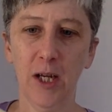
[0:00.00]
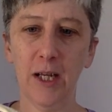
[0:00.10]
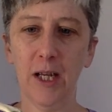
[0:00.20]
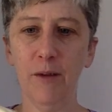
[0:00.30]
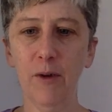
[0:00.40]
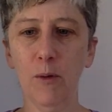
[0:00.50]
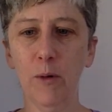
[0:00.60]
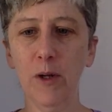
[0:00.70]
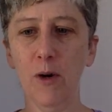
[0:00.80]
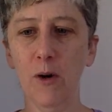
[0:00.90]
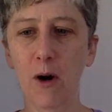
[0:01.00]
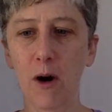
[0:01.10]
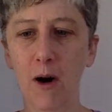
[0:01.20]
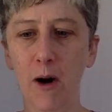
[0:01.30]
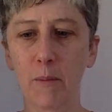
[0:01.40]
even when your
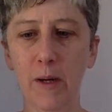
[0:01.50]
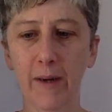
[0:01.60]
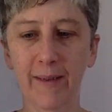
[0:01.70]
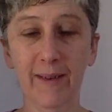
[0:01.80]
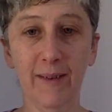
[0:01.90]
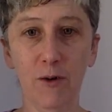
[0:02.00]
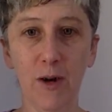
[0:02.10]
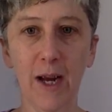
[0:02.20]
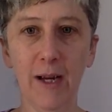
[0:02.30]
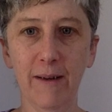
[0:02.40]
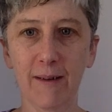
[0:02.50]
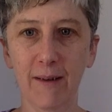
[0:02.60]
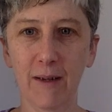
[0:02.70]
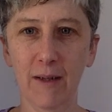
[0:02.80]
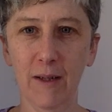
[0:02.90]
arm is straight,